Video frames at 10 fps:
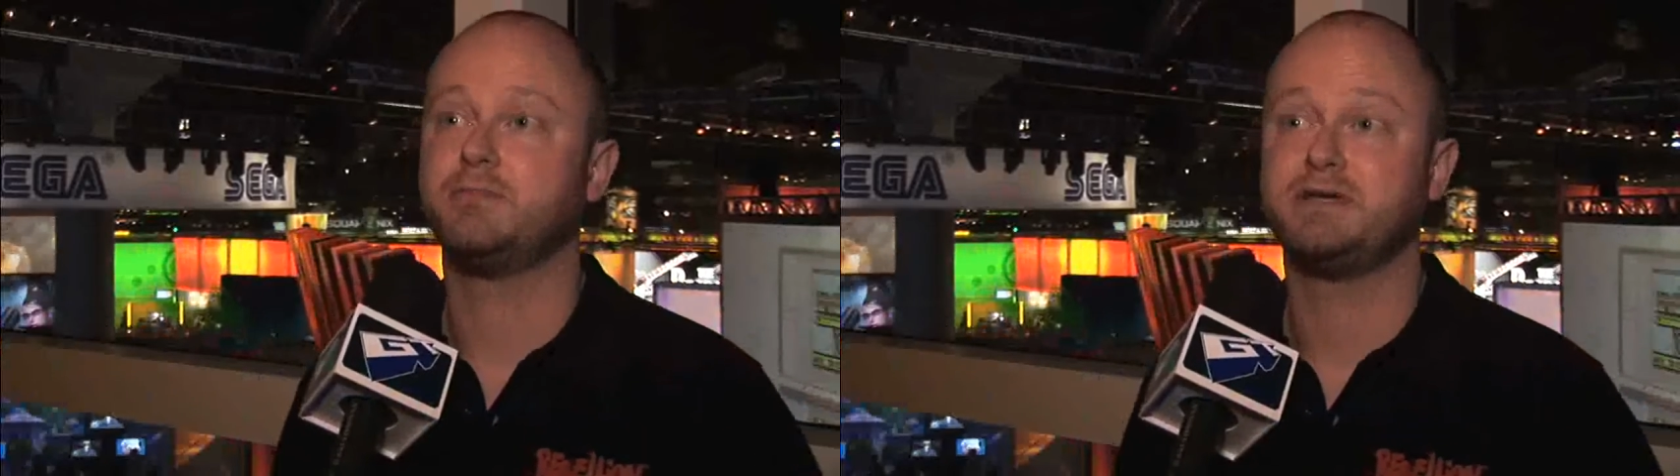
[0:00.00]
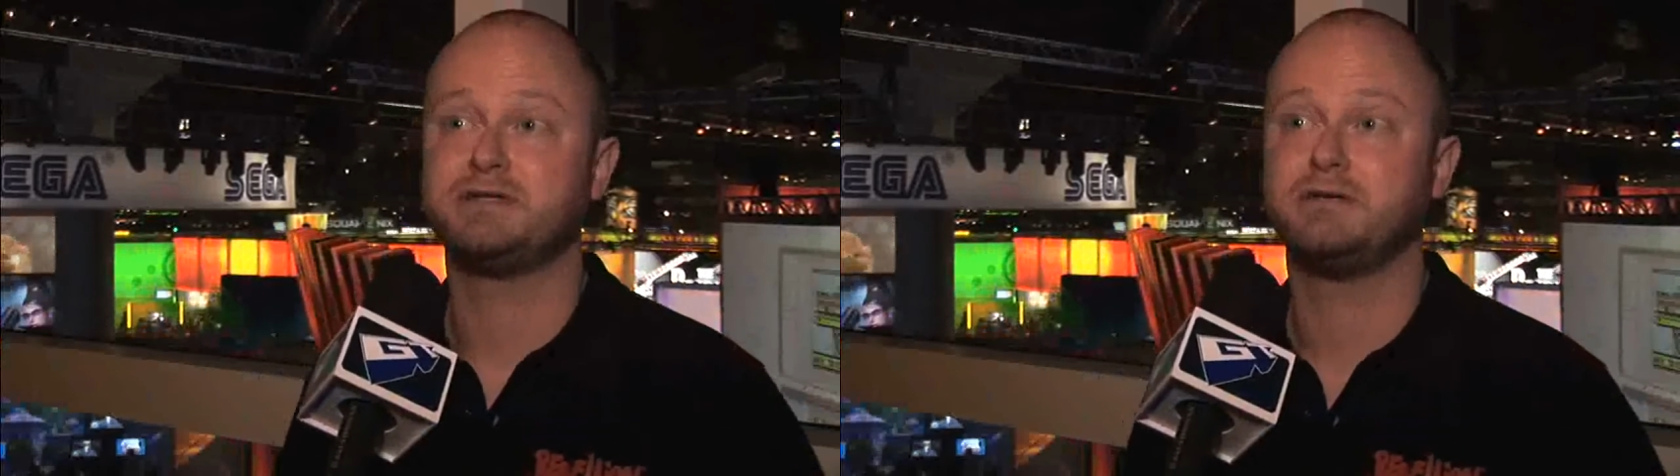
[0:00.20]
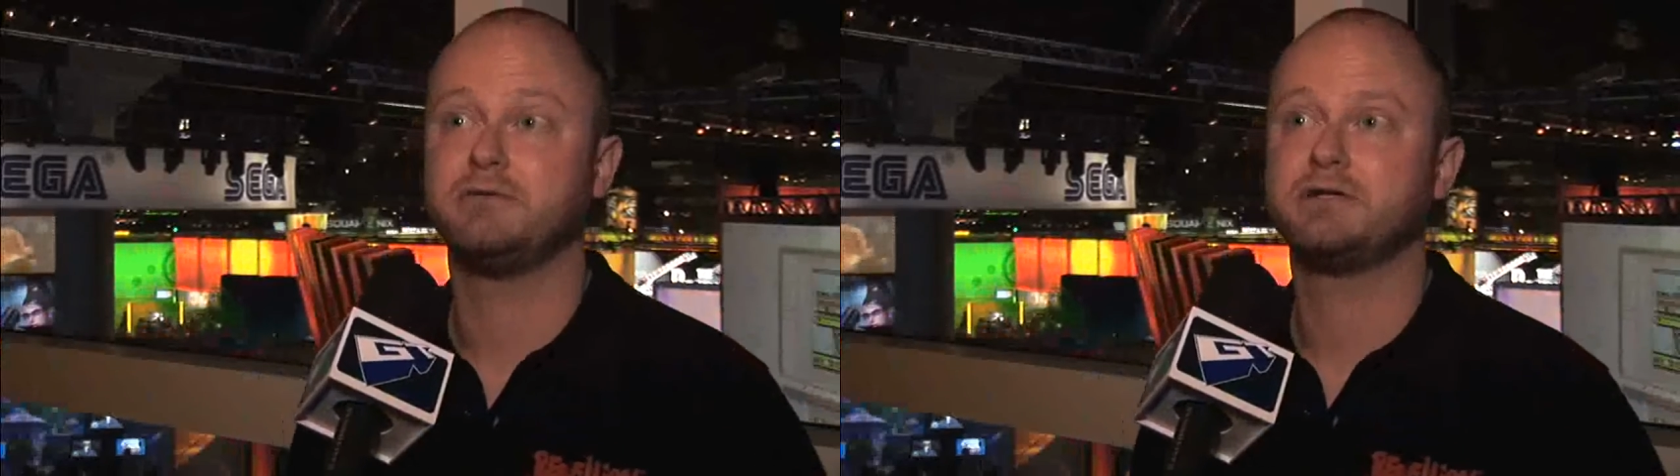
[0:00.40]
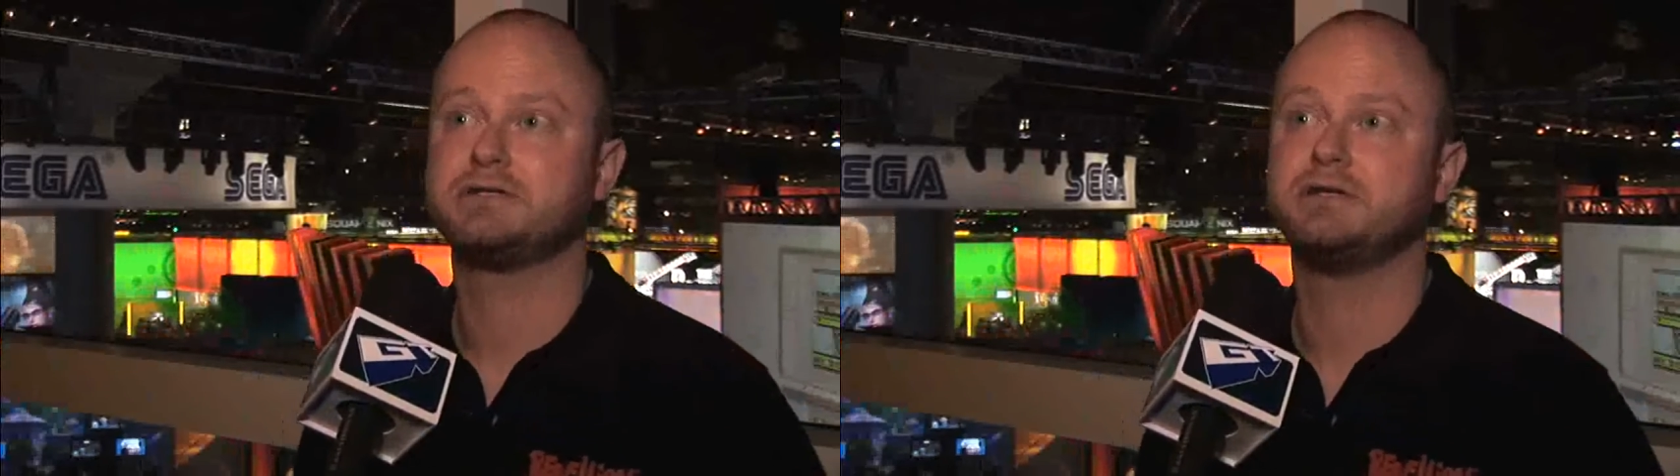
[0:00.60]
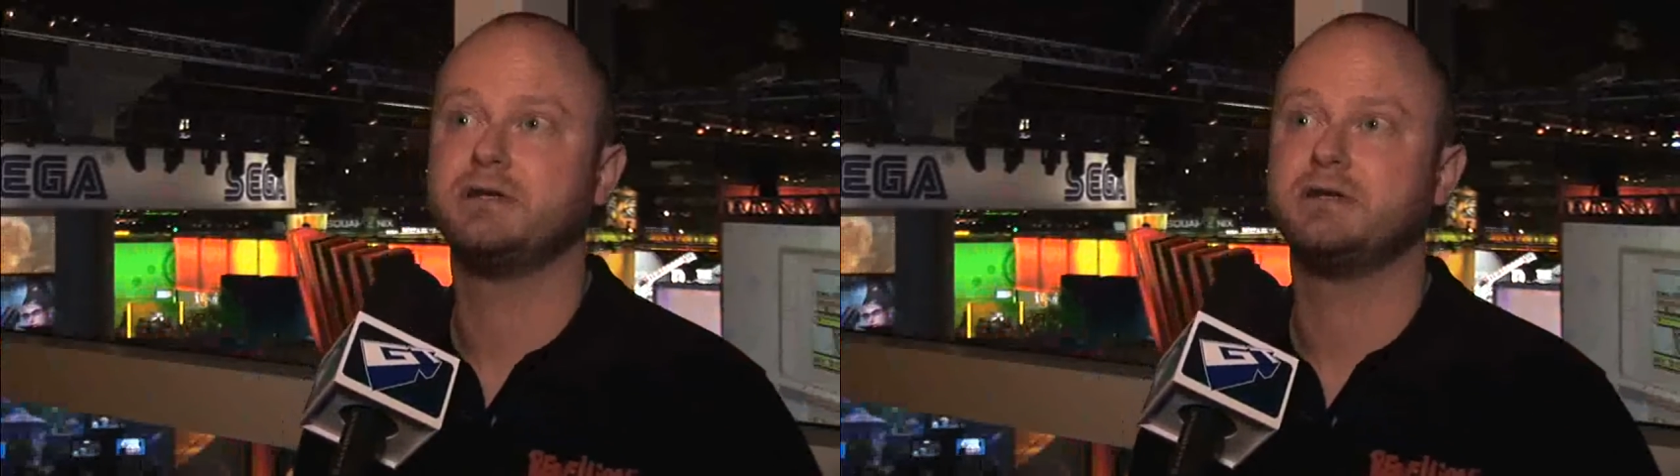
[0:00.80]
PC
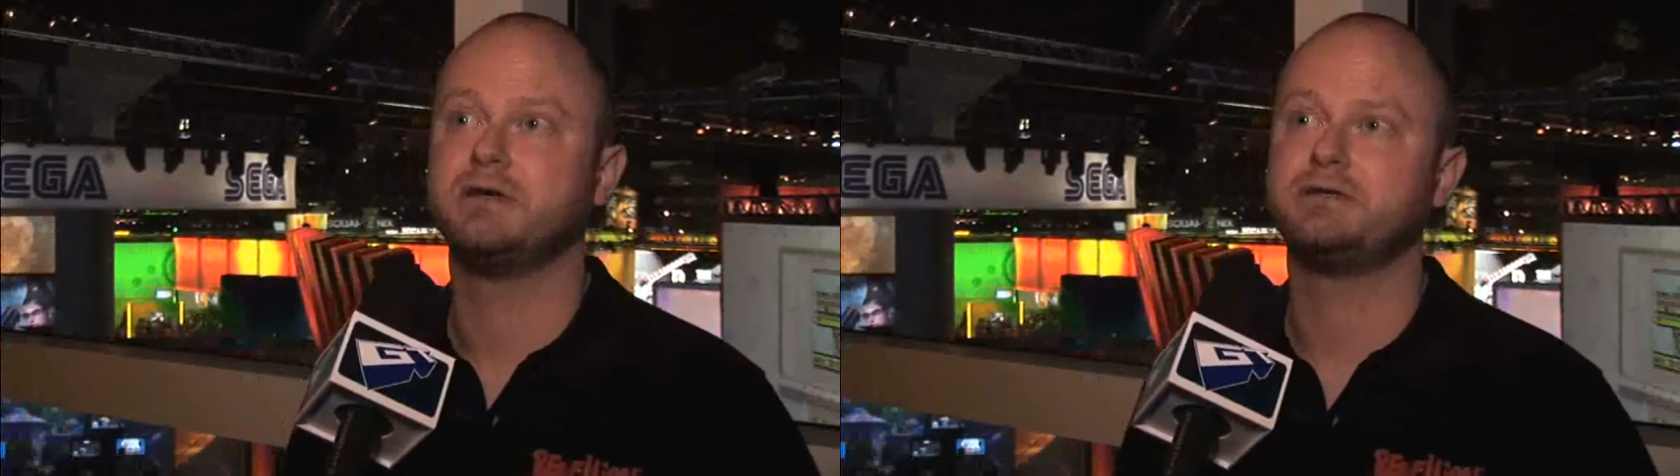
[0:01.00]
version in